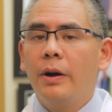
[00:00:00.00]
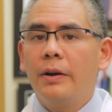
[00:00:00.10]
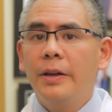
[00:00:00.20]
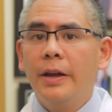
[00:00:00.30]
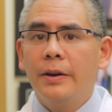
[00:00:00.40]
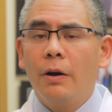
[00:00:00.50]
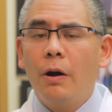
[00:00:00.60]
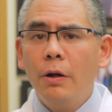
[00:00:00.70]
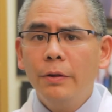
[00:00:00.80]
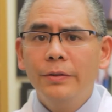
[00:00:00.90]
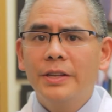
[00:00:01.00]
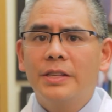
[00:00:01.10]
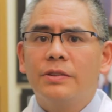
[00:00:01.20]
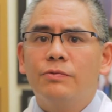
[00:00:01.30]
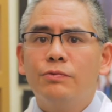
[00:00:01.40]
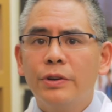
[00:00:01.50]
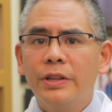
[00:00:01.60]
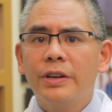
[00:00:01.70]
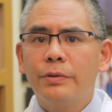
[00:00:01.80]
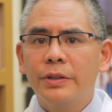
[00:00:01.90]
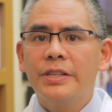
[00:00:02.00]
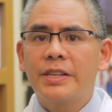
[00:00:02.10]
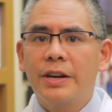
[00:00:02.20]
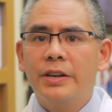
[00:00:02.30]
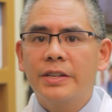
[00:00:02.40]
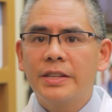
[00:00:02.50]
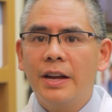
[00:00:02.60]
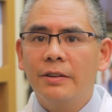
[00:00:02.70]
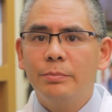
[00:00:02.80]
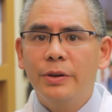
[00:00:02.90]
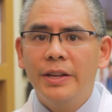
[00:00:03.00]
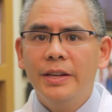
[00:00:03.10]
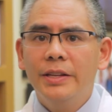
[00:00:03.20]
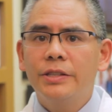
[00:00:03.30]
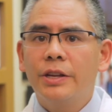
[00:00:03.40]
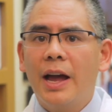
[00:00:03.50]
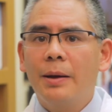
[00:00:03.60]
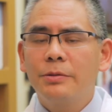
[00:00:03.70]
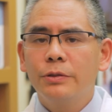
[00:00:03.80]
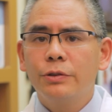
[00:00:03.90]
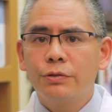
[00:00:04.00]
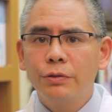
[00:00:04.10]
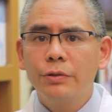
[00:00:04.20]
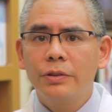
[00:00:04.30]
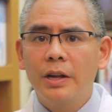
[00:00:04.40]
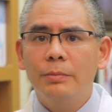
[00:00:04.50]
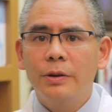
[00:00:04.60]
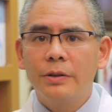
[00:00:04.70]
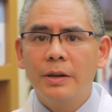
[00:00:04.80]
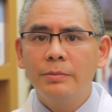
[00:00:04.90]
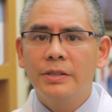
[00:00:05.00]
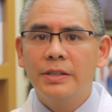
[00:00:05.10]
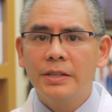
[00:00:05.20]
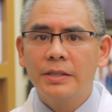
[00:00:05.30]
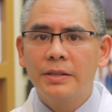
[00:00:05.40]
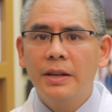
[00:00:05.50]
again, all of this is really, really scary stuff, but it is the absolute truth about gum disease.